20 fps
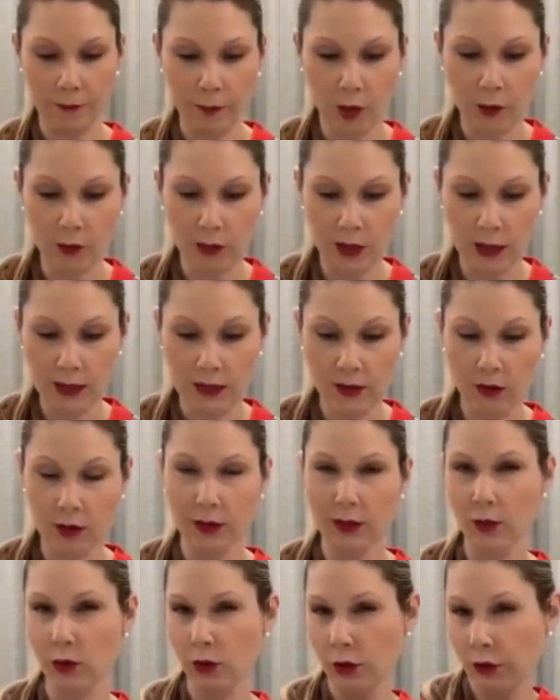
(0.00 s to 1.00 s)
pop these
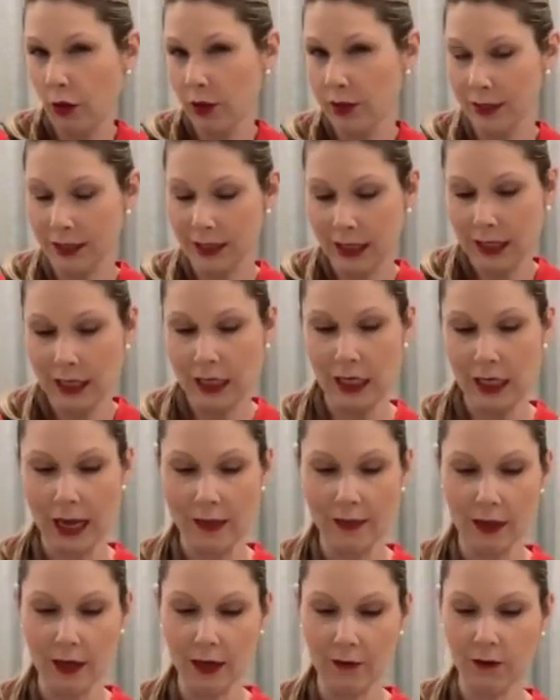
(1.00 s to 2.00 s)
on little crostini,
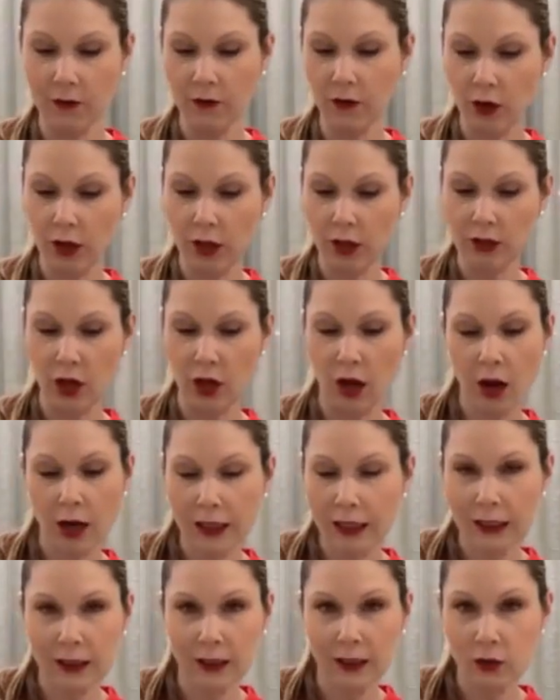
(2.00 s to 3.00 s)
and then if you've got a
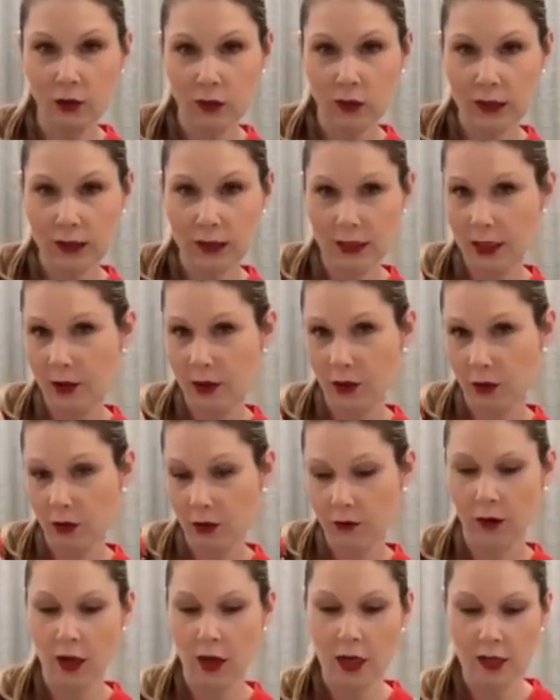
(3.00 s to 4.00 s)
tiny little slither
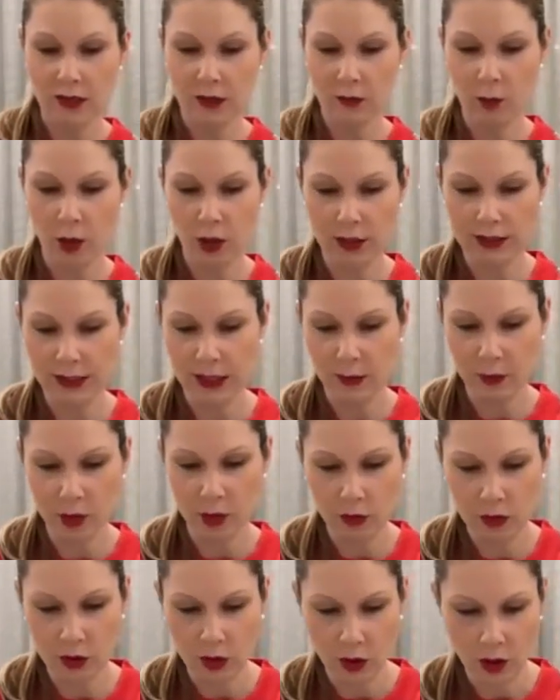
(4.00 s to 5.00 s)
of smoked salmon
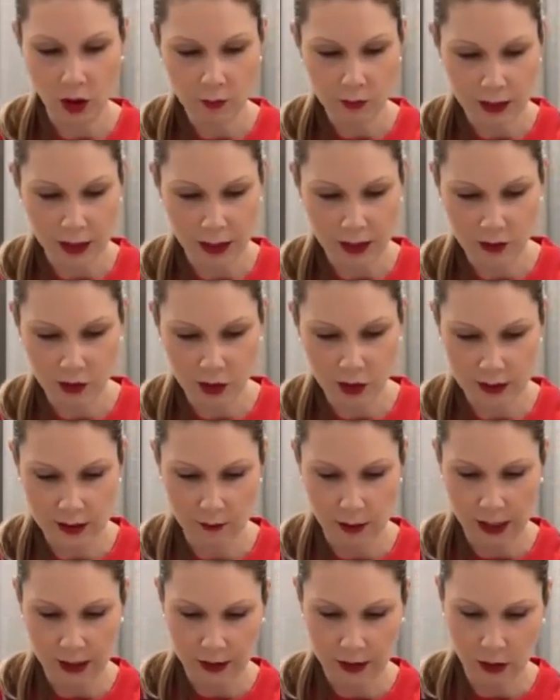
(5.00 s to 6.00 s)
on top, that just
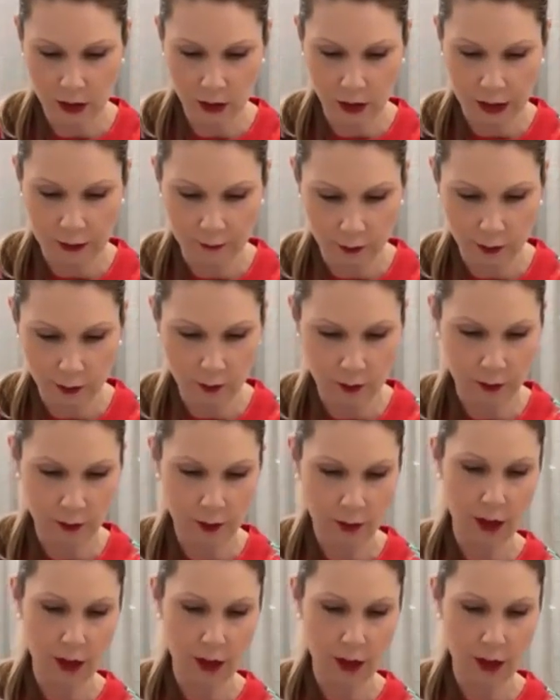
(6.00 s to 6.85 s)
makes it look even